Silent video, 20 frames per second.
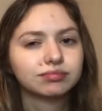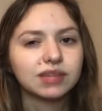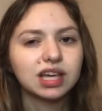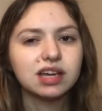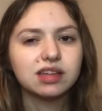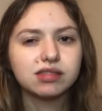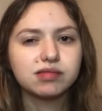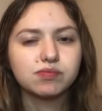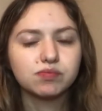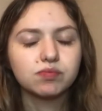
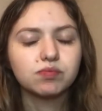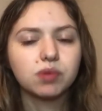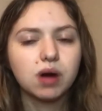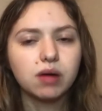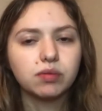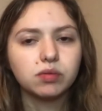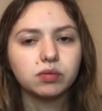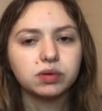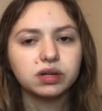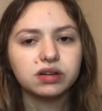it's
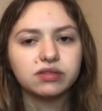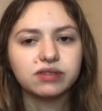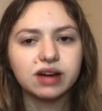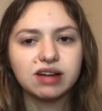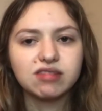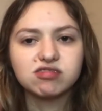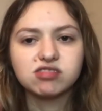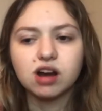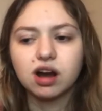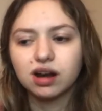probably a
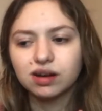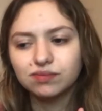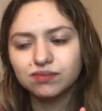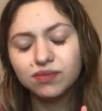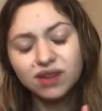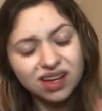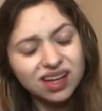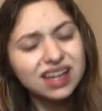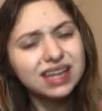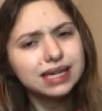5-star. And
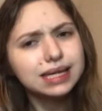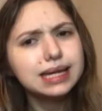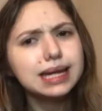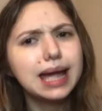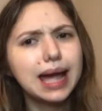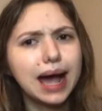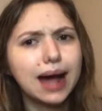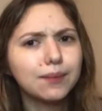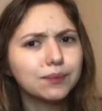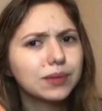
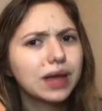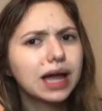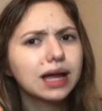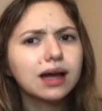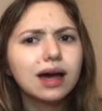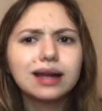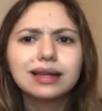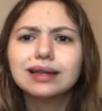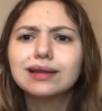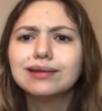yeah, I
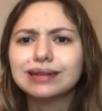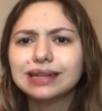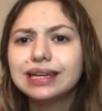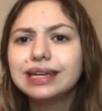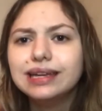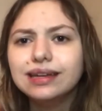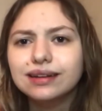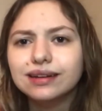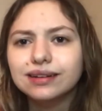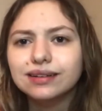got a little
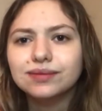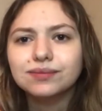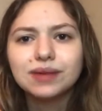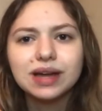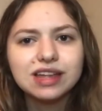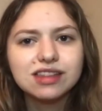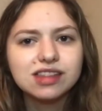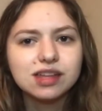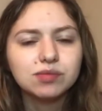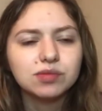heated
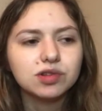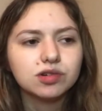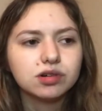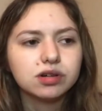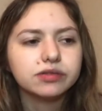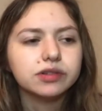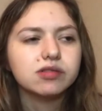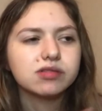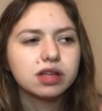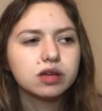at some of the
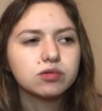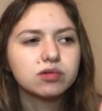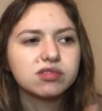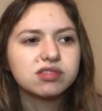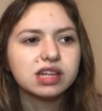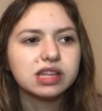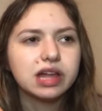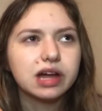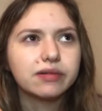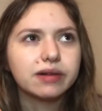reviews, I will
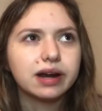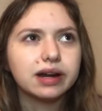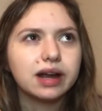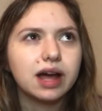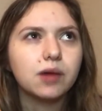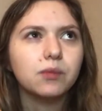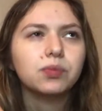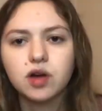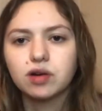say that right now.